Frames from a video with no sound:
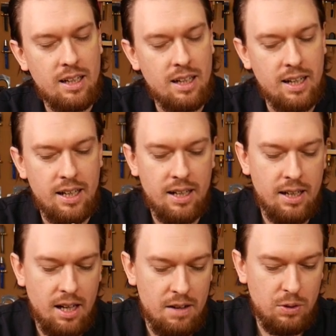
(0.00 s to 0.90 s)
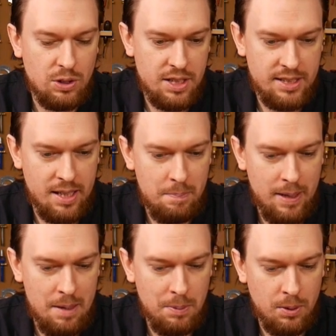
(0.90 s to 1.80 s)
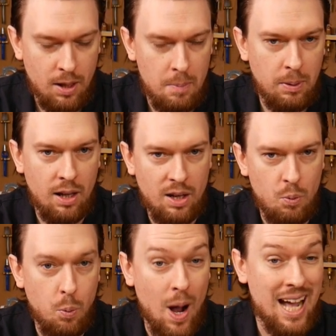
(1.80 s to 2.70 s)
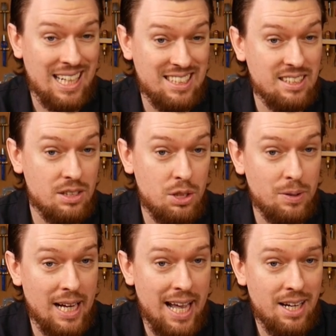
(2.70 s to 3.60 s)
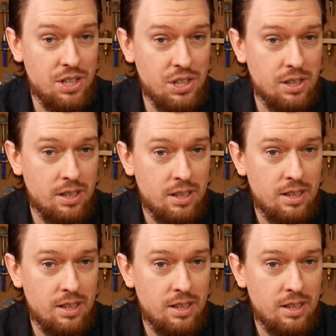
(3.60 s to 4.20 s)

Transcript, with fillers: Uh, I've also seen people applying wax to an edge